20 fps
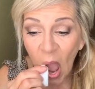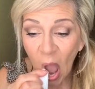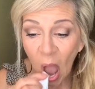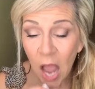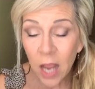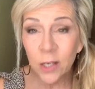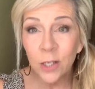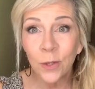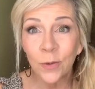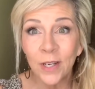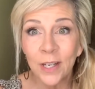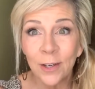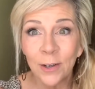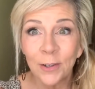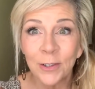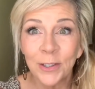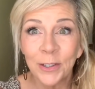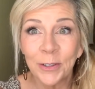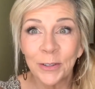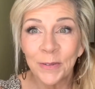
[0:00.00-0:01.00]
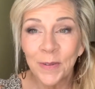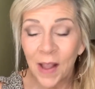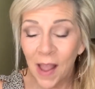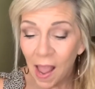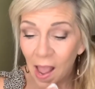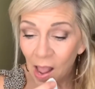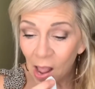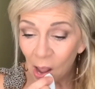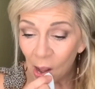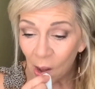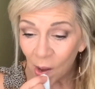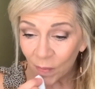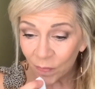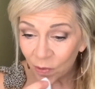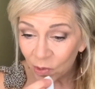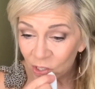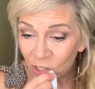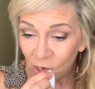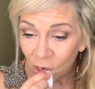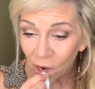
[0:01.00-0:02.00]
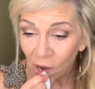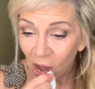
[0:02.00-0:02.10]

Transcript: to adhere to, for sure.